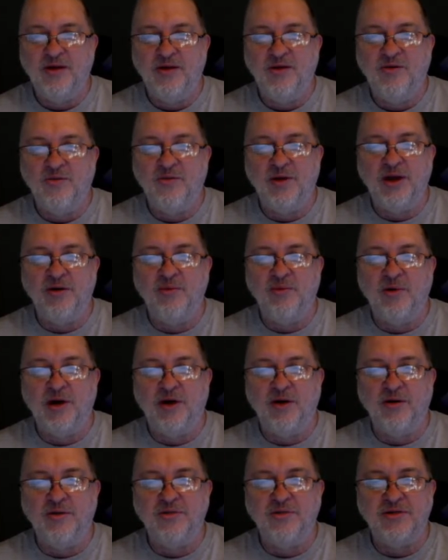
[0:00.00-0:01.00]
We
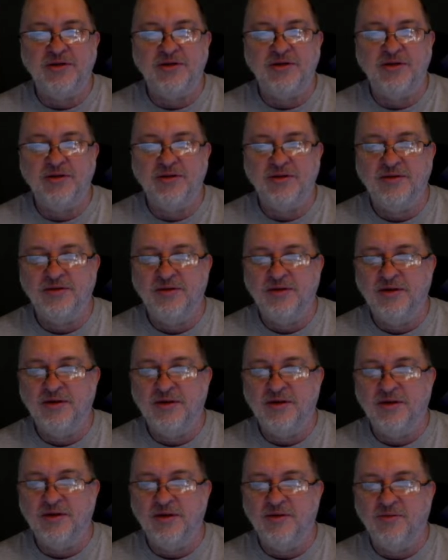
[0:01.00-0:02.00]
don't
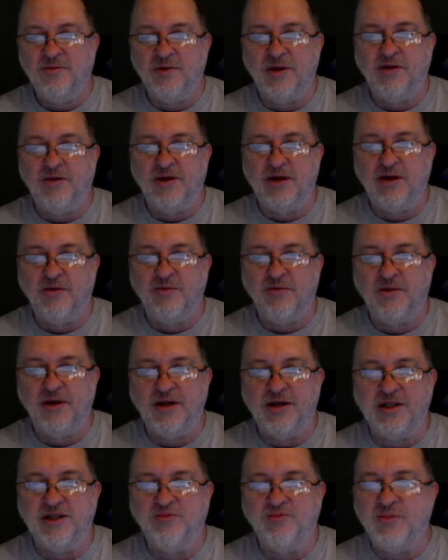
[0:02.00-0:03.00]
care what it
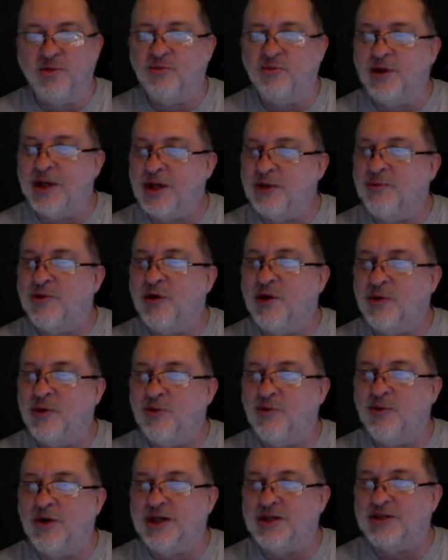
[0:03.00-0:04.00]
is, but we
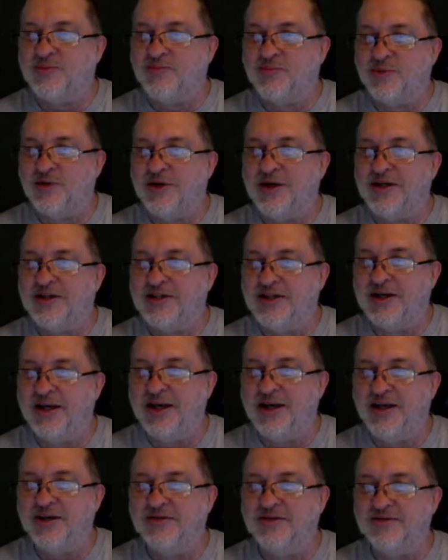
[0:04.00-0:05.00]
want Westbridge
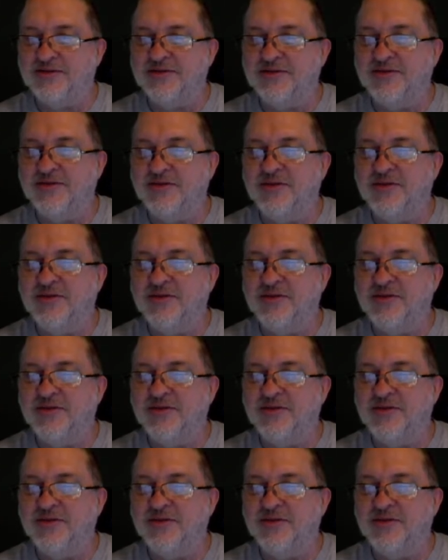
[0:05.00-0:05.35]
Hills.